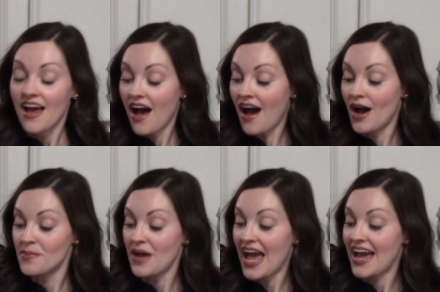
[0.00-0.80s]

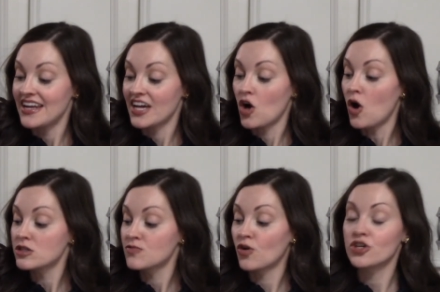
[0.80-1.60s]
And it calls
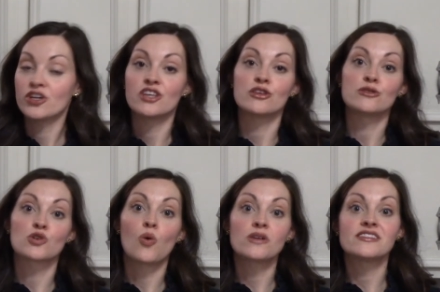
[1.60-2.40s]
for, you can either use
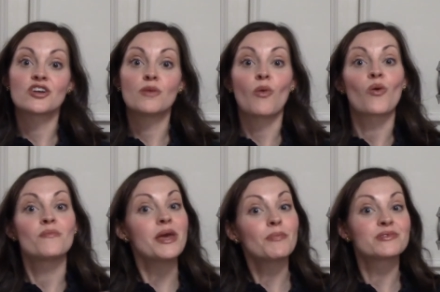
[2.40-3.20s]
corn syrup or
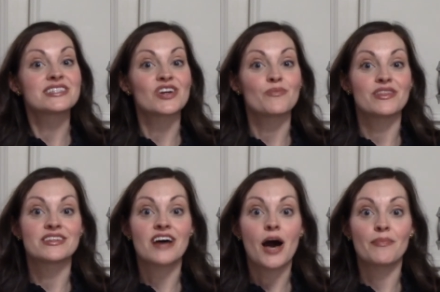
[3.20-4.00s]
maple syrup in the
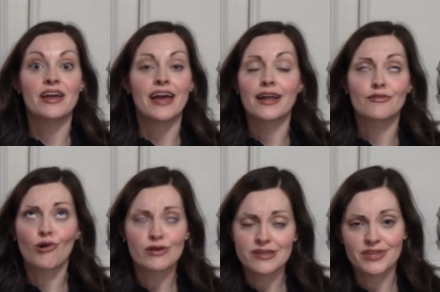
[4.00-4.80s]
topping. And of
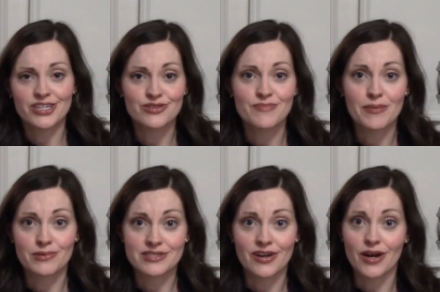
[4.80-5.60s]
course I'm gonna use maple
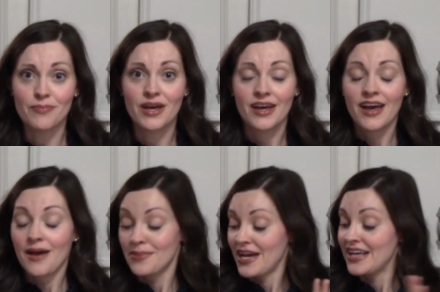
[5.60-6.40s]
syrup
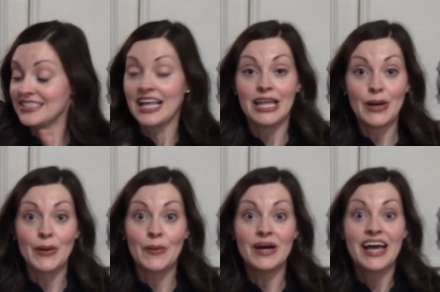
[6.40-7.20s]
because
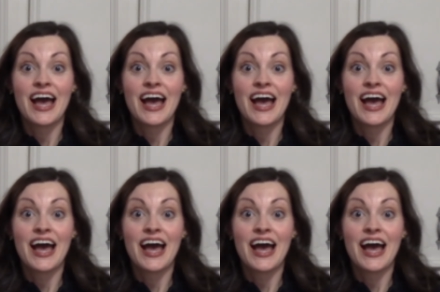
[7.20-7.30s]
hello,